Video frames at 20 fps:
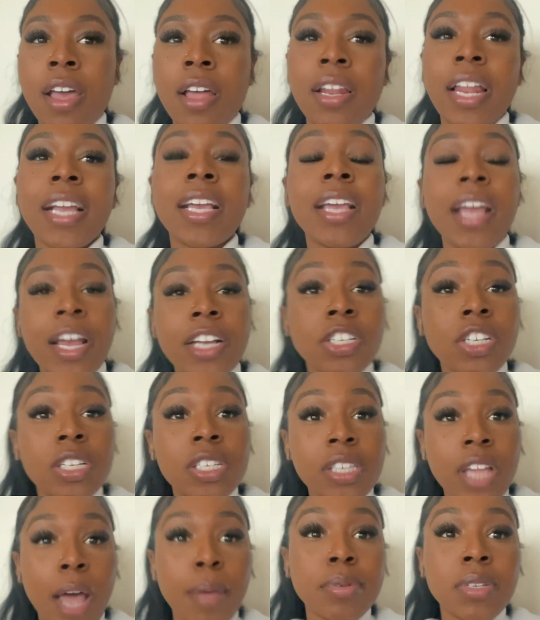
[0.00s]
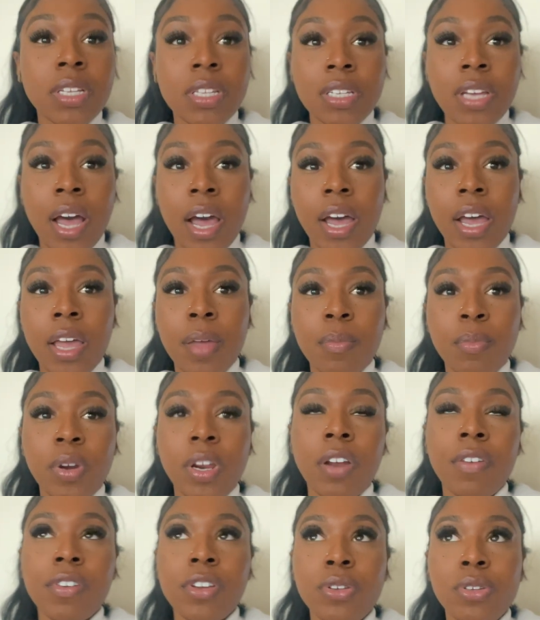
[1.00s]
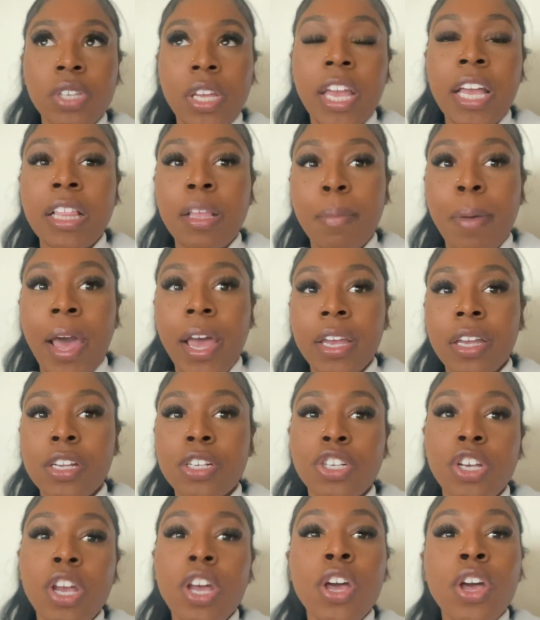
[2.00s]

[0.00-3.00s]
Like it actually stops the time whenever you scan the package.